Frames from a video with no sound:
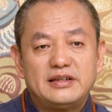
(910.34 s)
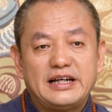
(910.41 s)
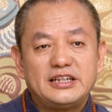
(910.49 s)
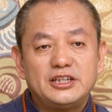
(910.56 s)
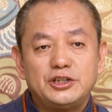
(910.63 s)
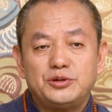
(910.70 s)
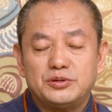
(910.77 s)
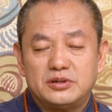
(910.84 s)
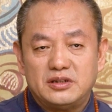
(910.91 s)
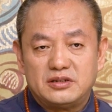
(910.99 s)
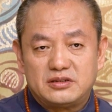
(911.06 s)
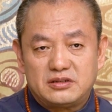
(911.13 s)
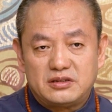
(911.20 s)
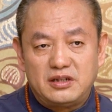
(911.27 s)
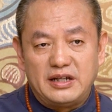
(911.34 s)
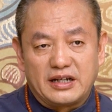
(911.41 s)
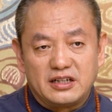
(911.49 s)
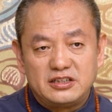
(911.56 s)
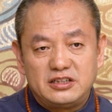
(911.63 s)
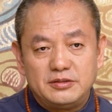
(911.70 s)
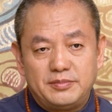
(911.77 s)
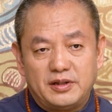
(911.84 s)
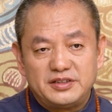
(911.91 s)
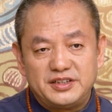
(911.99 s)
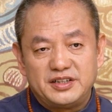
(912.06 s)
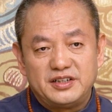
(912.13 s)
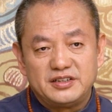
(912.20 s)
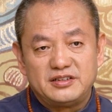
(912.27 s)
you need a male and a
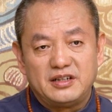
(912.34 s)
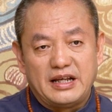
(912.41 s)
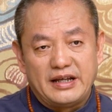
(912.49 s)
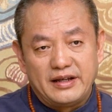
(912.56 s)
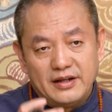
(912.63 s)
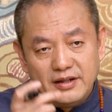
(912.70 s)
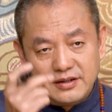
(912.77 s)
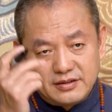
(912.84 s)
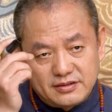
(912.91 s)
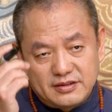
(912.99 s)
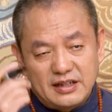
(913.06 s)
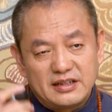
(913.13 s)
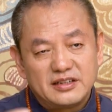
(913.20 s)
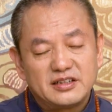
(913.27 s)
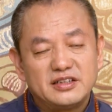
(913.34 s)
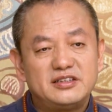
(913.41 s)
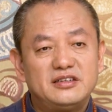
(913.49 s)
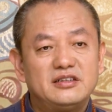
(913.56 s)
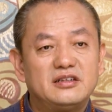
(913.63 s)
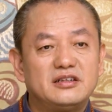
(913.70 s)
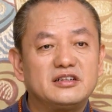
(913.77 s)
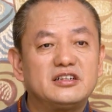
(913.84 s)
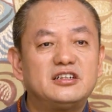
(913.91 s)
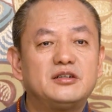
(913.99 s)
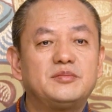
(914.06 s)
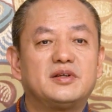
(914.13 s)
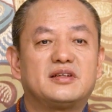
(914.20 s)
female to produce a new life, right?